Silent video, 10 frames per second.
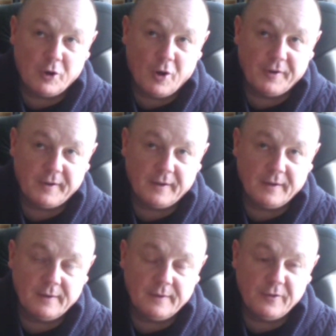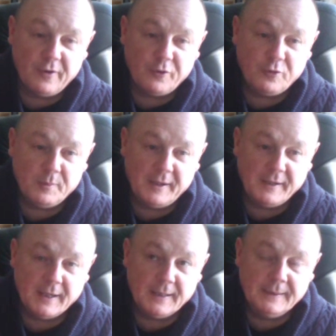And
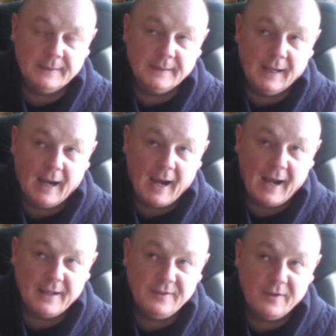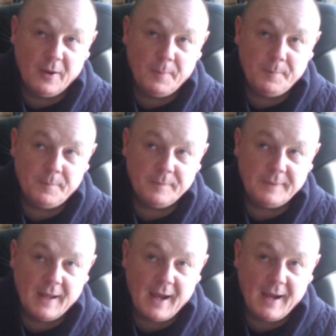until next
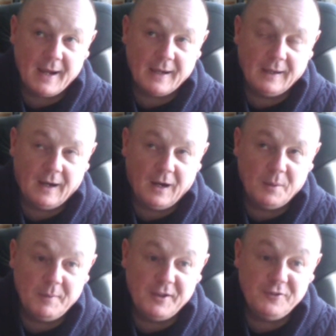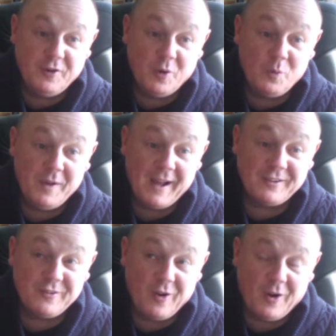time, keep shining, and
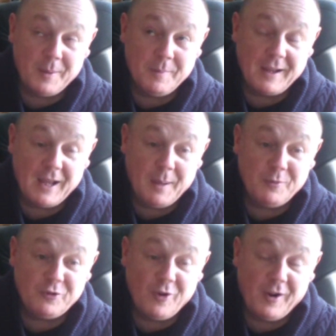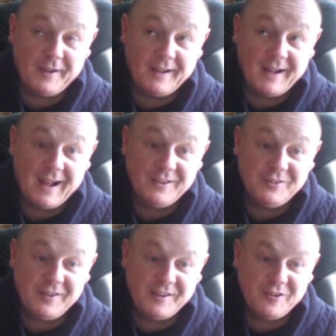sending you all so much
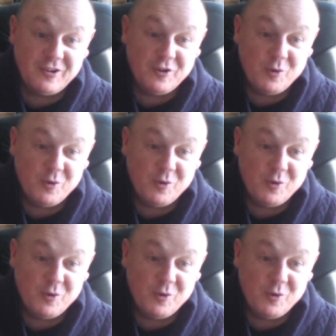love.